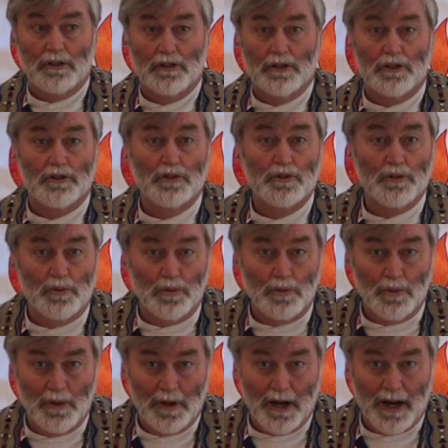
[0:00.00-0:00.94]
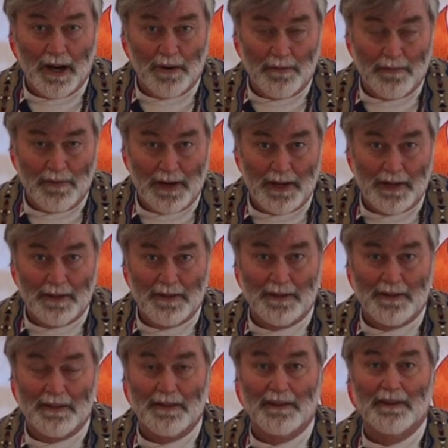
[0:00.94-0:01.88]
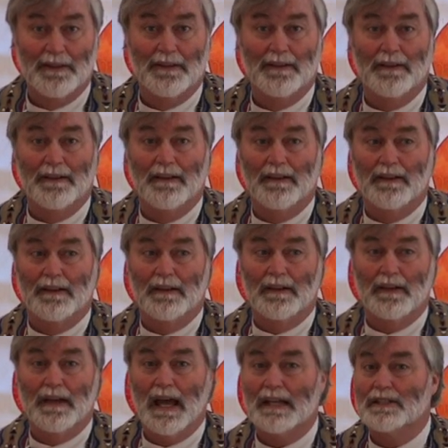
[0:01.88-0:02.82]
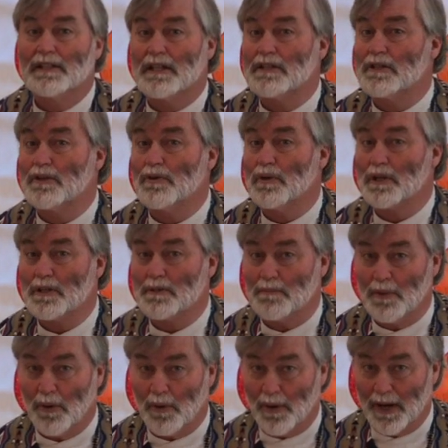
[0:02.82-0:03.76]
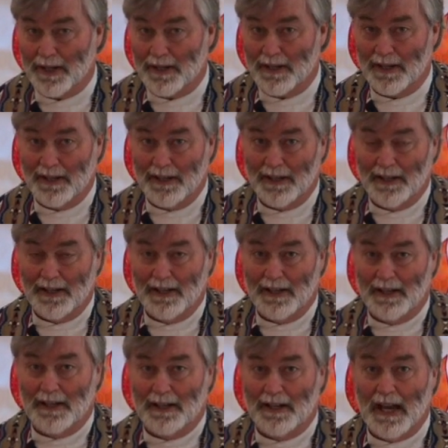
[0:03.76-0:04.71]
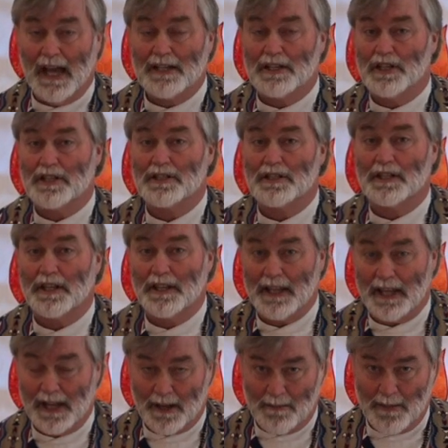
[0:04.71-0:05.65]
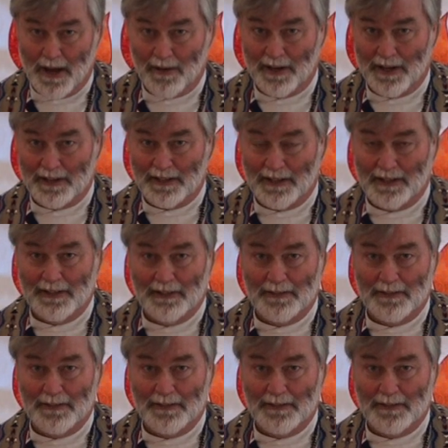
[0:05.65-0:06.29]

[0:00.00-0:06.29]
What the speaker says: to do our faith, not just to explore it, not just to think about it.